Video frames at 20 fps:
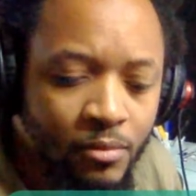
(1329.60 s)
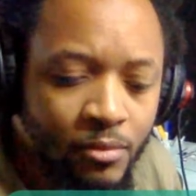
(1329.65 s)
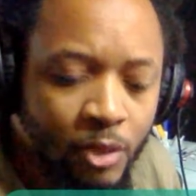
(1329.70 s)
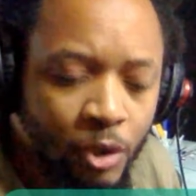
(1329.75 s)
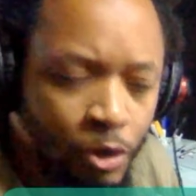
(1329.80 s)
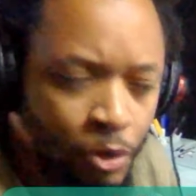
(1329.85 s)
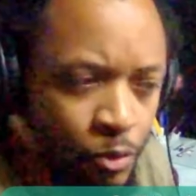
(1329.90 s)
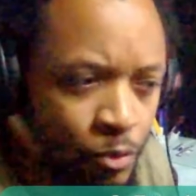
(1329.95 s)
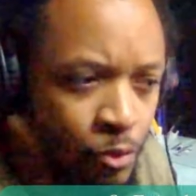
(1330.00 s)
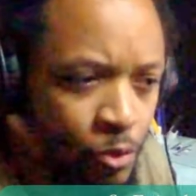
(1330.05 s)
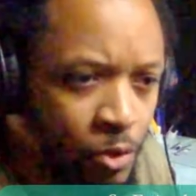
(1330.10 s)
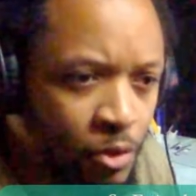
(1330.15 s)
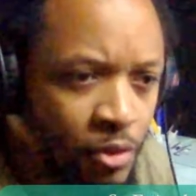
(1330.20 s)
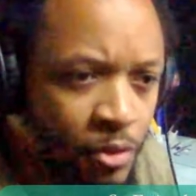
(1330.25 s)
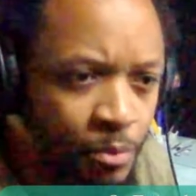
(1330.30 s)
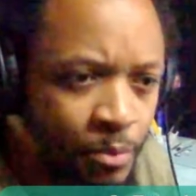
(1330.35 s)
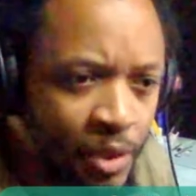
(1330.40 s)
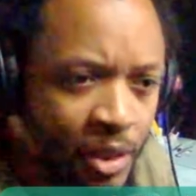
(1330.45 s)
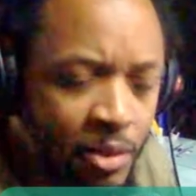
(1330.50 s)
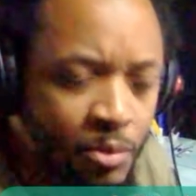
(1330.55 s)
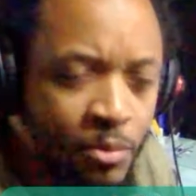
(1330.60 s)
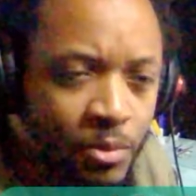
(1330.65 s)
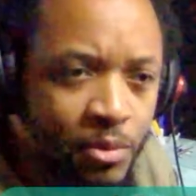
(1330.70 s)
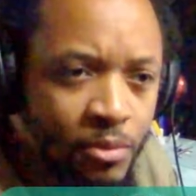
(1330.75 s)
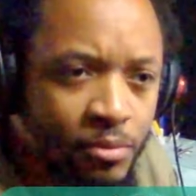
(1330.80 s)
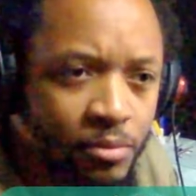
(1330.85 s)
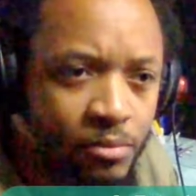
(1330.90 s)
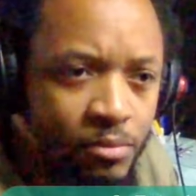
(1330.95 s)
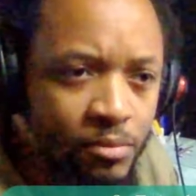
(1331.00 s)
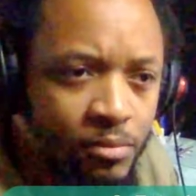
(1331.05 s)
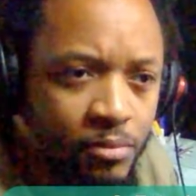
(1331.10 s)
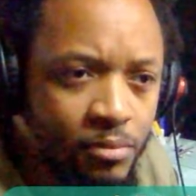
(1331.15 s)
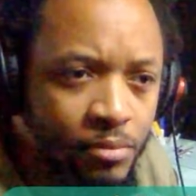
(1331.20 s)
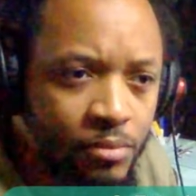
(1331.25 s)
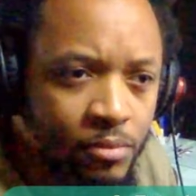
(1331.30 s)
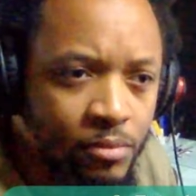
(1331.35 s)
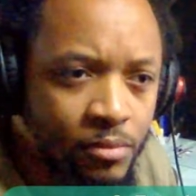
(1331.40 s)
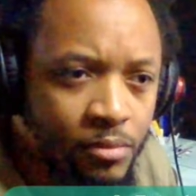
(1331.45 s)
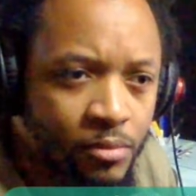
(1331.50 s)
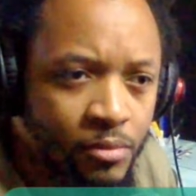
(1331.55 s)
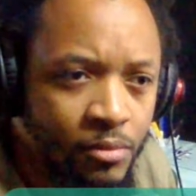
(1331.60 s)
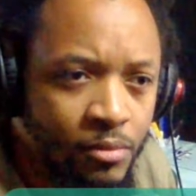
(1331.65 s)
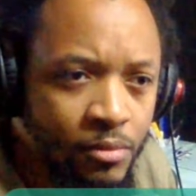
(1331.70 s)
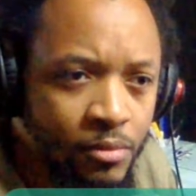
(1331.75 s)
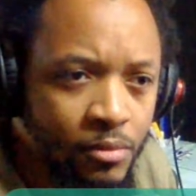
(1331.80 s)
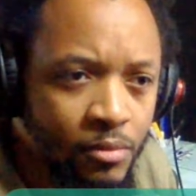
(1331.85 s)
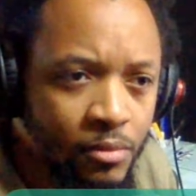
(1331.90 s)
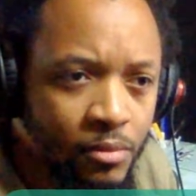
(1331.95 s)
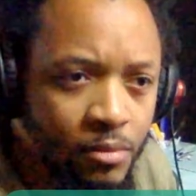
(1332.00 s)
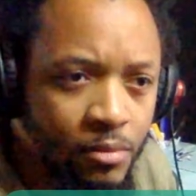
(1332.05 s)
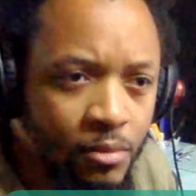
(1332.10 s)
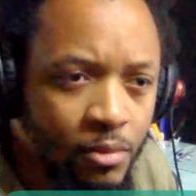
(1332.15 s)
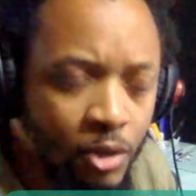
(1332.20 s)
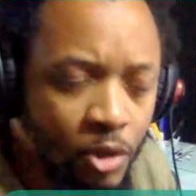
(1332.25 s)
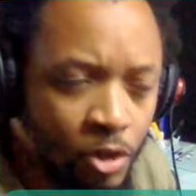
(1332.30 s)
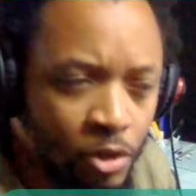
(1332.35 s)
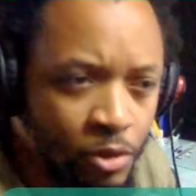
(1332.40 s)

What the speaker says: Are you for the people? Or